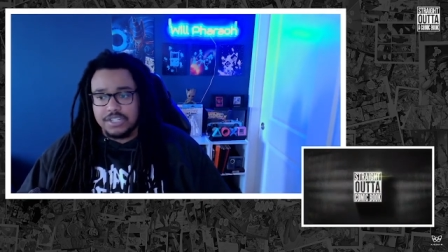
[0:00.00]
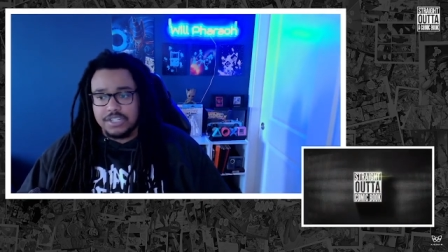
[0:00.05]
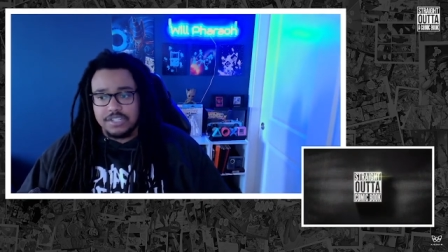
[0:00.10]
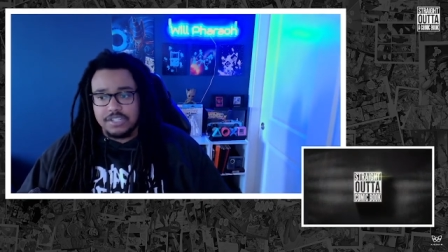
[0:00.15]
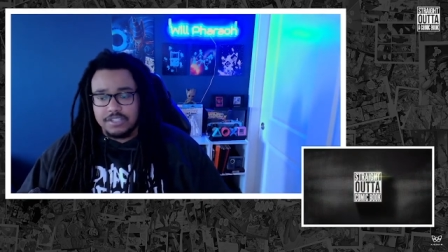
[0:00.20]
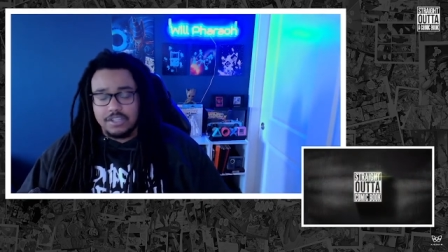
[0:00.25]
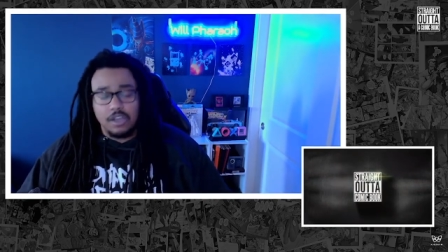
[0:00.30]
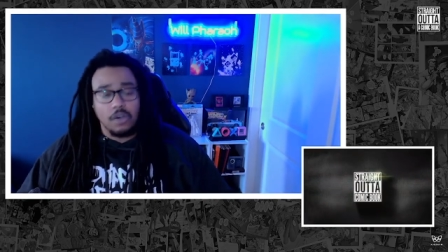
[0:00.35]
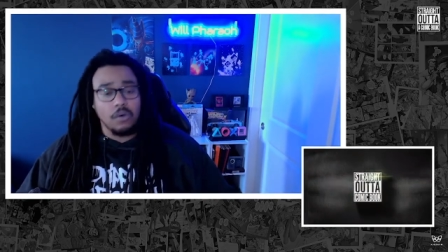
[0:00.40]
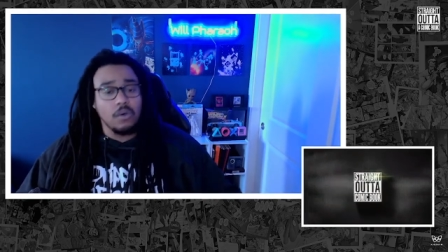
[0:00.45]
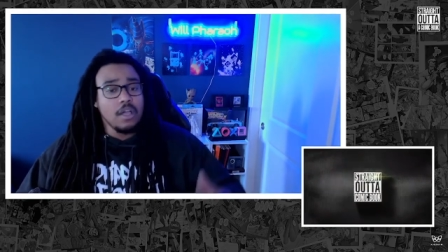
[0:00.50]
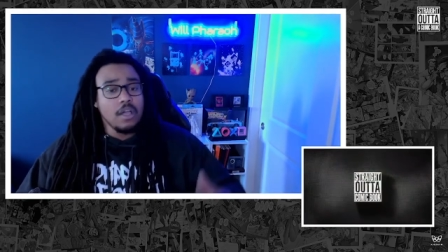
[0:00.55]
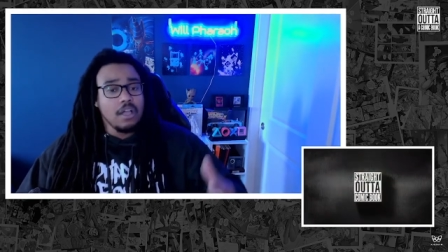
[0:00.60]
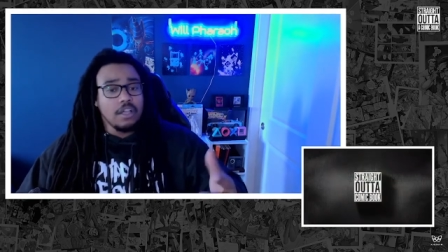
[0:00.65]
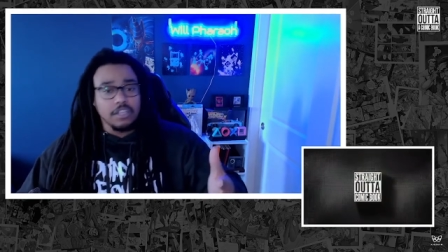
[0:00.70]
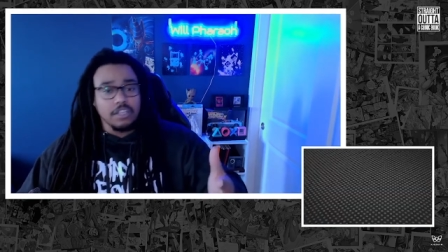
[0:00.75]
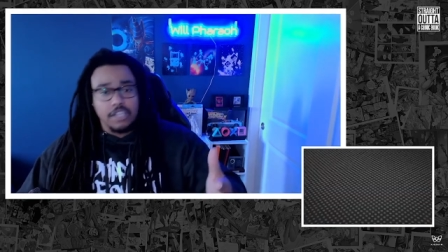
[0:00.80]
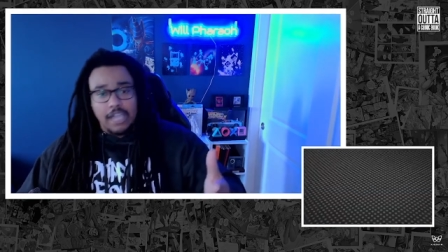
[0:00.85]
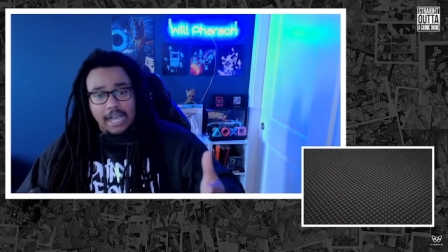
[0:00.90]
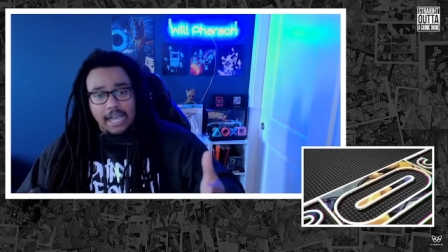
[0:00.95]
And so
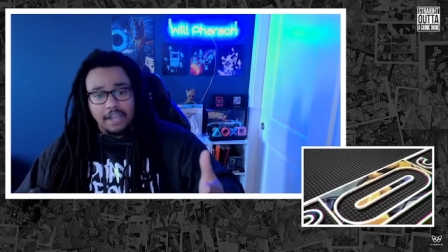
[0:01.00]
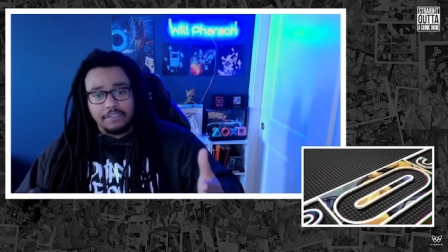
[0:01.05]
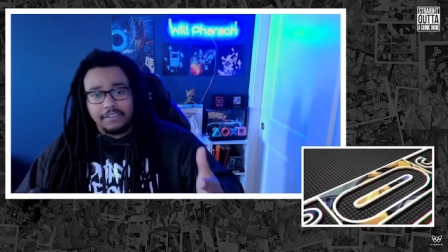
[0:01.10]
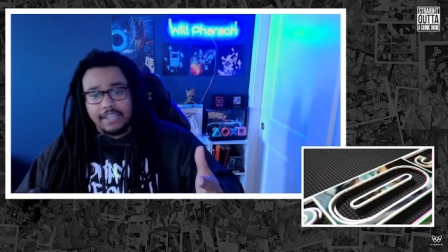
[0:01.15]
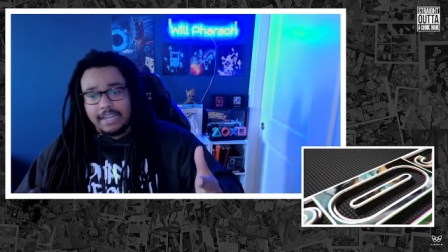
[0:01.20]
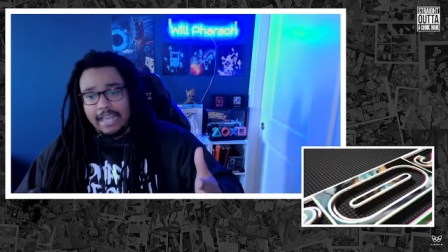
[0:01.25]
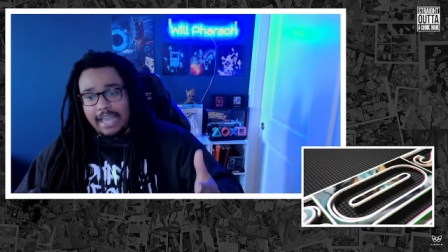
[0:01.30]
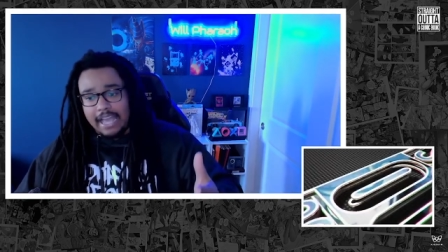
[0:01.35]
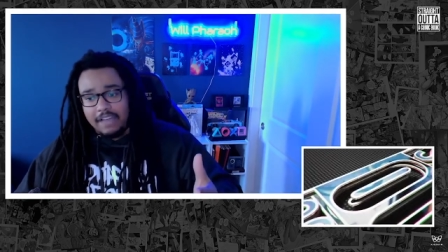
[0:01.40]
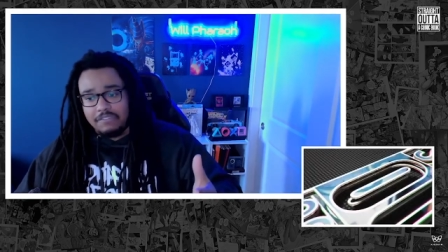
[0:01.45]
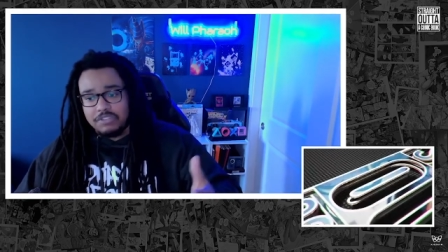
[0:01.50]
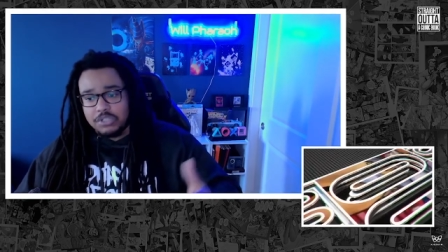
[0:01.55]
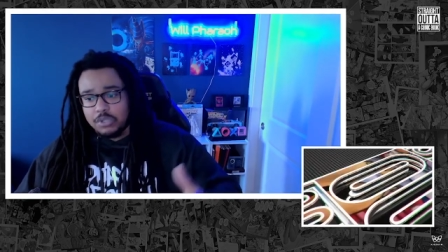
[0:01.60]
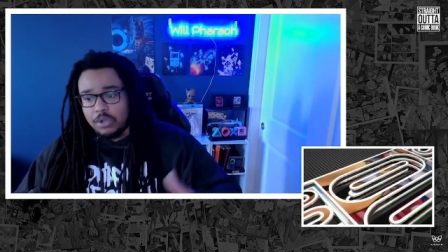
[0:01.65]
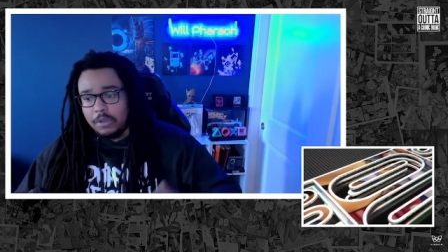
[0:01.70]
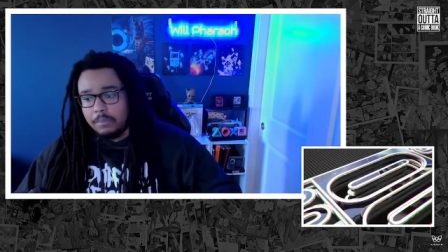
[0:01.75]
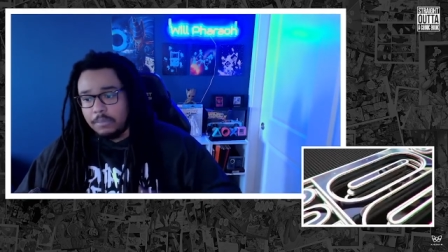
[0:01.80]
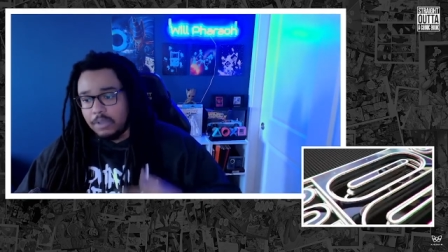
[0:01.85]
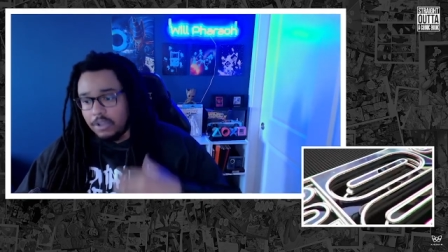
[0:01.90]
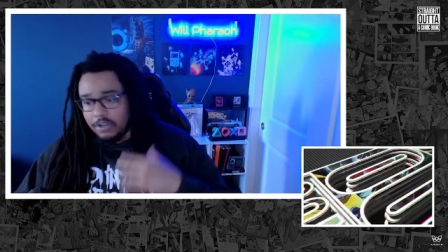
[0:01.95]
y'all that have
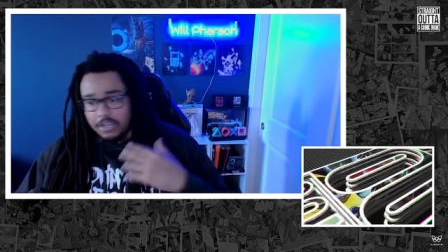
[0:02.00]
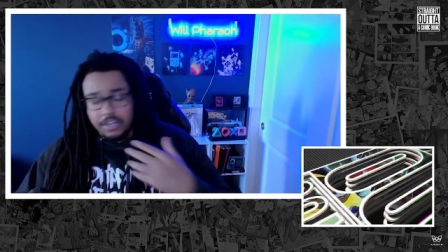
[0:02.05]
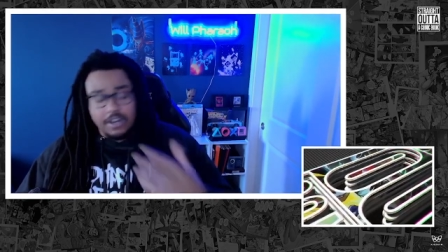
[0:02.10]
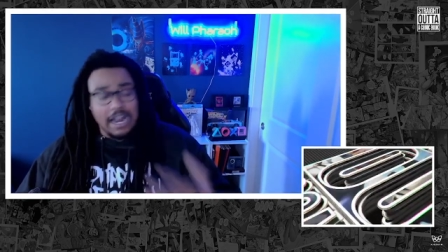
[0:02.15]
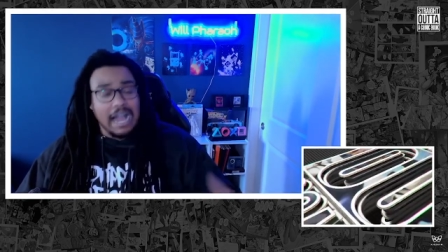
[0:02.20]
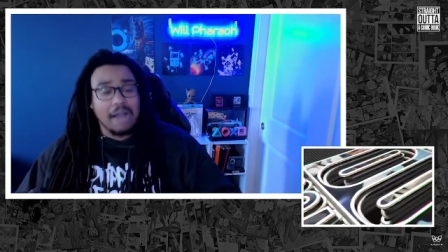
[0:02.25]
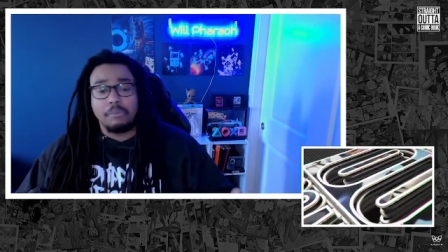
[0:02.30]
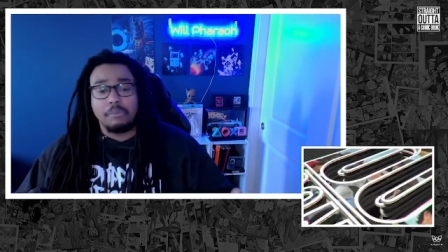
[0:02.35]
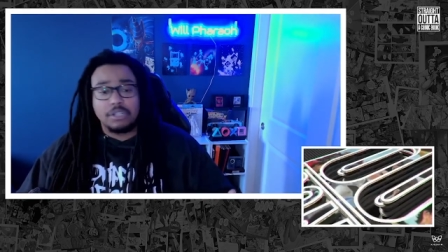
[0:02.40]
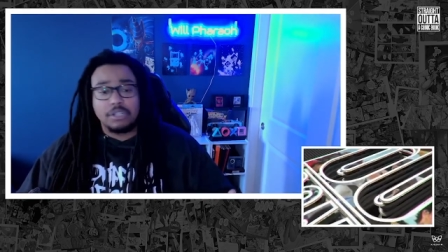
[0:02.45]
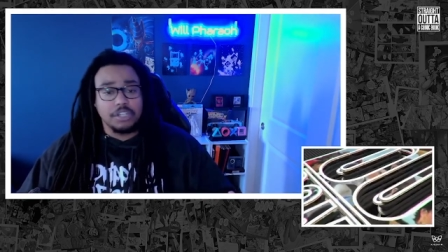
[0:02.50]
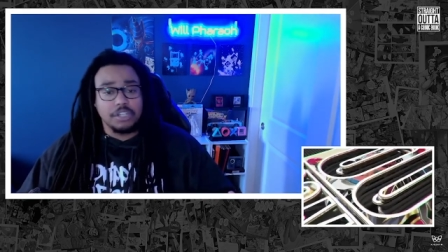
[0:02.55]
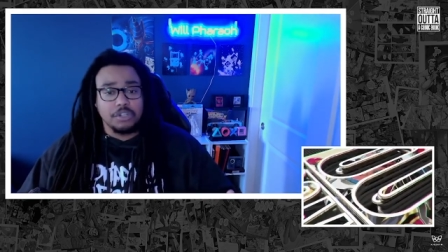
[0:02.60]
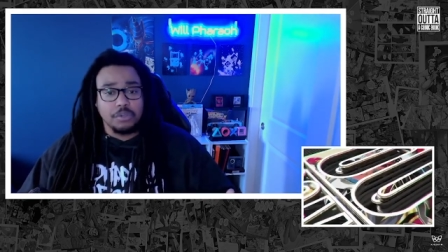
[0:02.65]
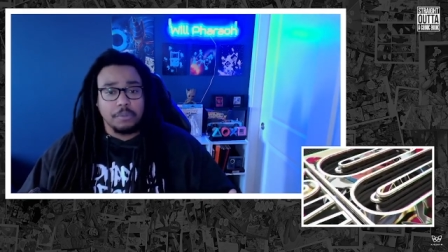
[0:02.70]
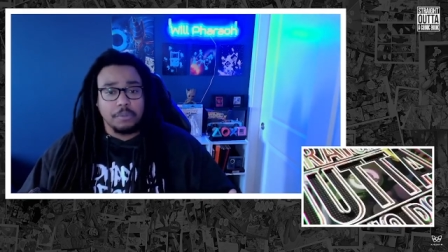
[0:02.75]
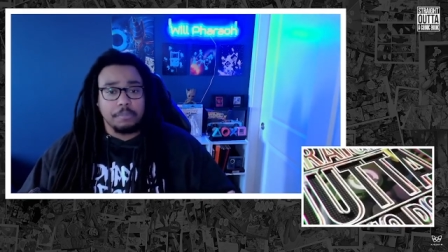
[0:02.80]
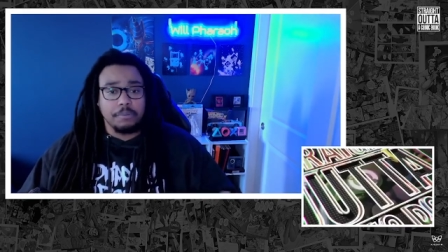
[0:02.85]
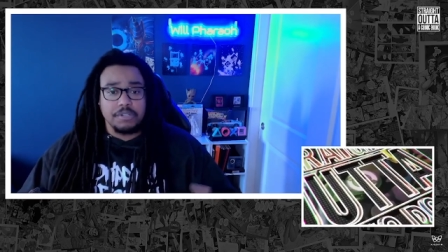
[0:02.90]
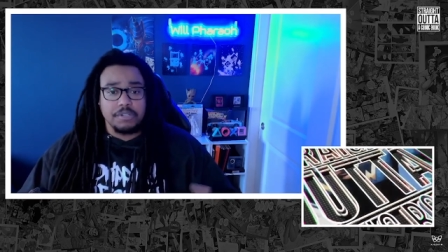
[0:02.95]
joined me on here, I really
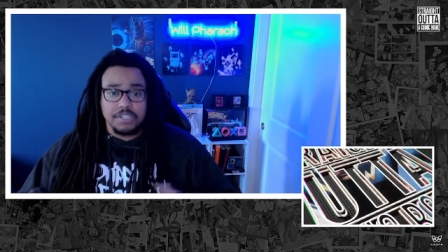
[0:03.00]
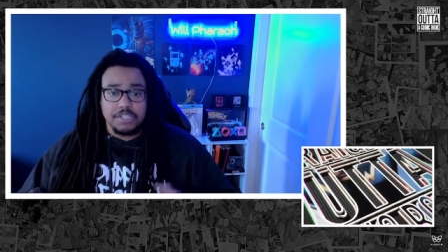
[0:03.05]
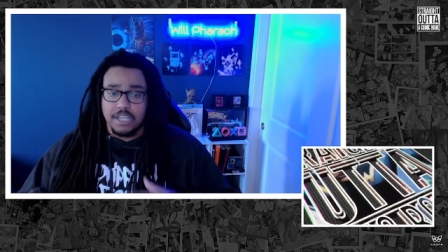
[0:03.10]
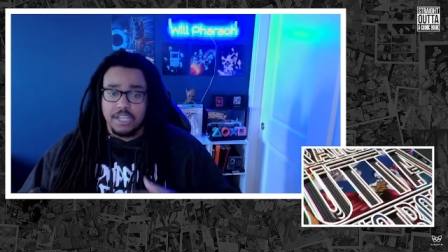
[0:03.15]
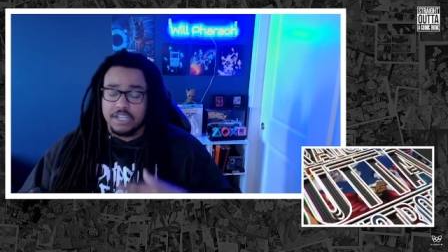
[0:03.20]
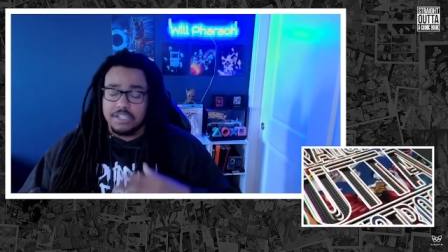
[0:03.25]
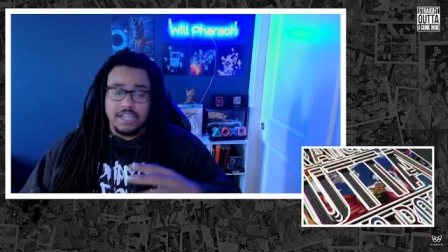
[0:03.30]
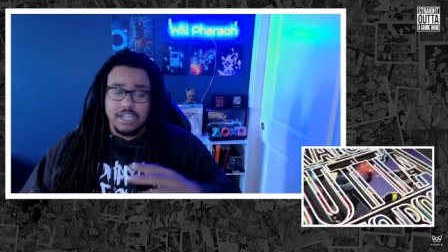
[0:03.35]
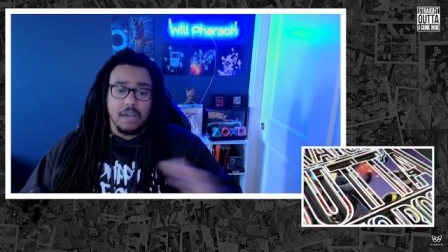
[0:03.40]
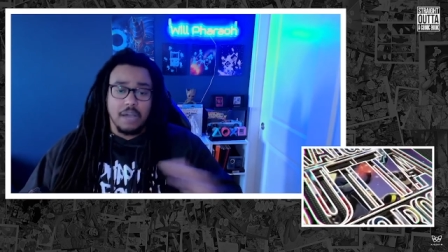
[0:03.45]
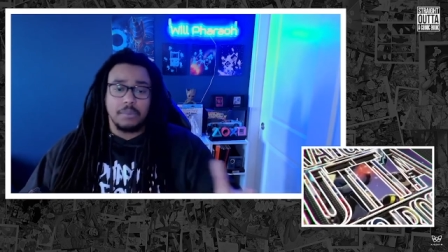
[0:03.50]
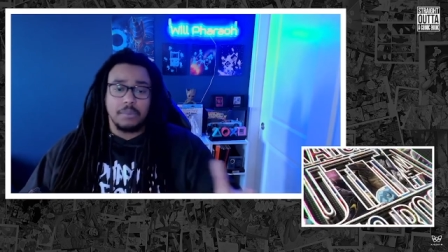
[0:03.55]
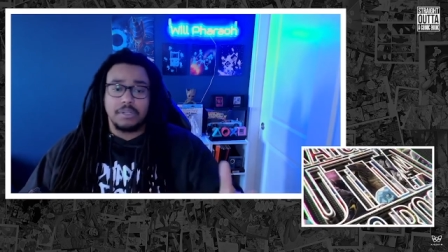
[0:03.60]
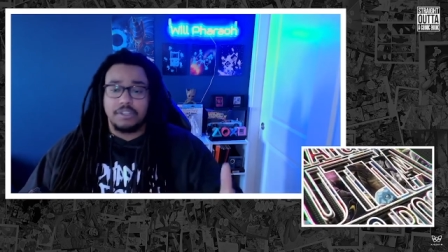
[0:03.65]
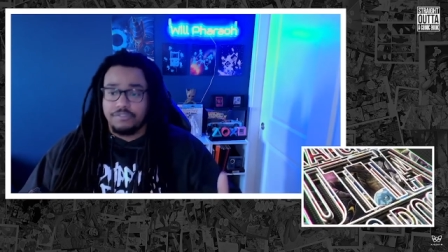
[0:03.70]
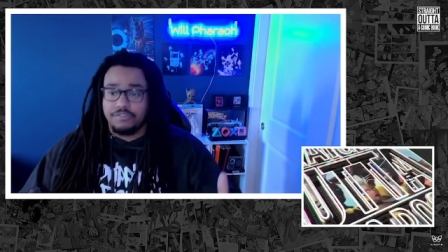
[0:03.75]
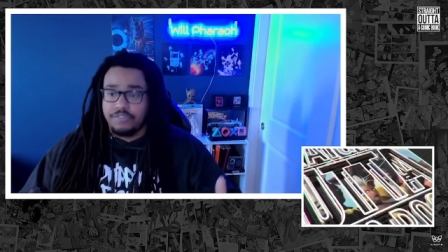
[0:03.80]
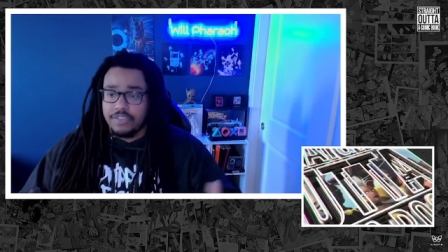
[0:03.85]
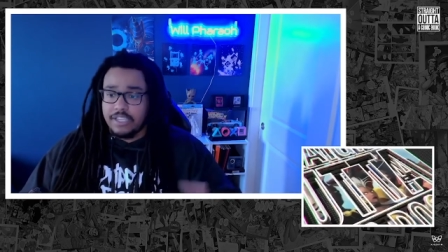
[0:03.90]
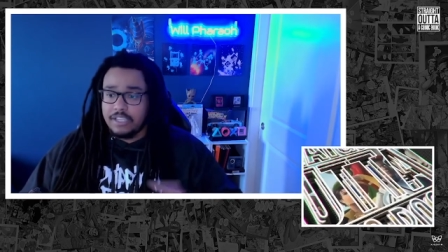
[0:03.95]
do appreciate y'all with the
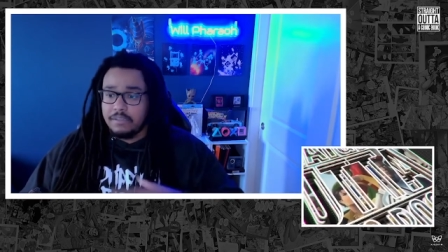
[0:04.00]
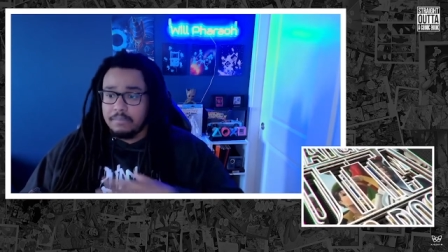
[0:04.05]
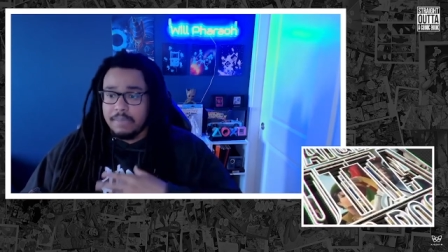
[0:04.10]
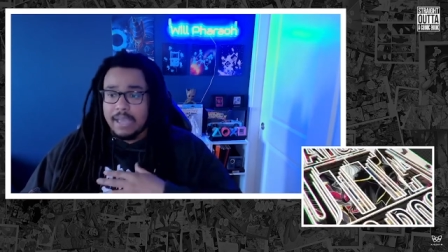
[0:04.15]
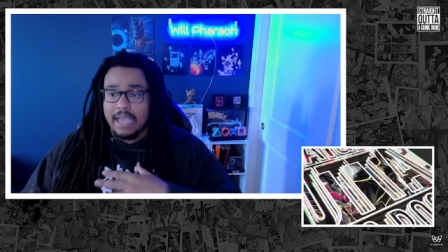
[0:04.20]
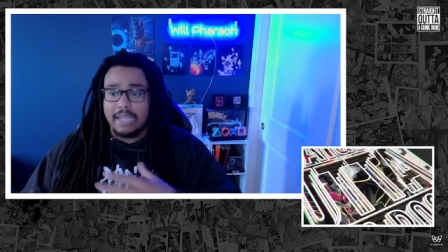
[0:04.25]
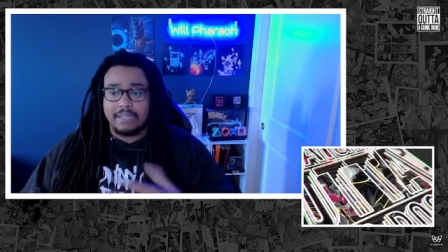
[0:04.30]
feedback.